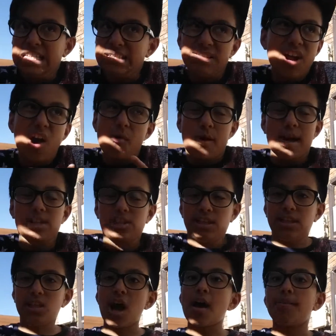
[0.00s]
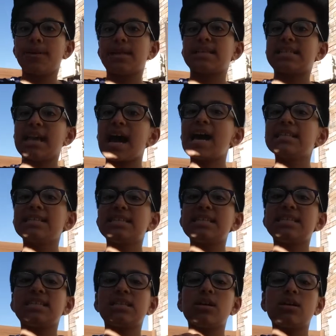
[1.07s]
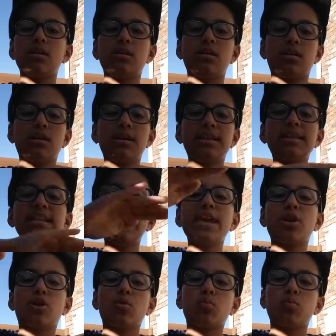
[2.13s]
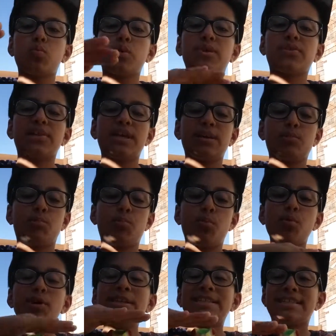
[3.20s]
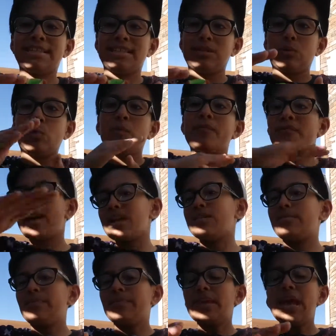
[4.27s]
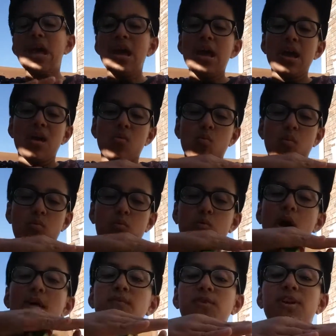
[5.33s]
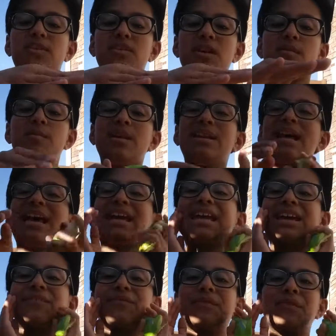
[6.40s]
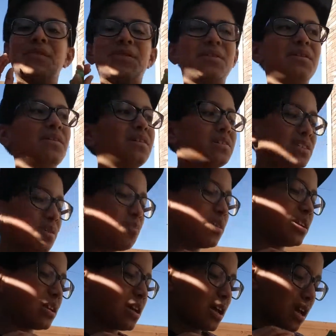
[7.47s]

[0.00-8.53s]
no, actually not, because it has this layer with like poison or venom covering them, and like if someone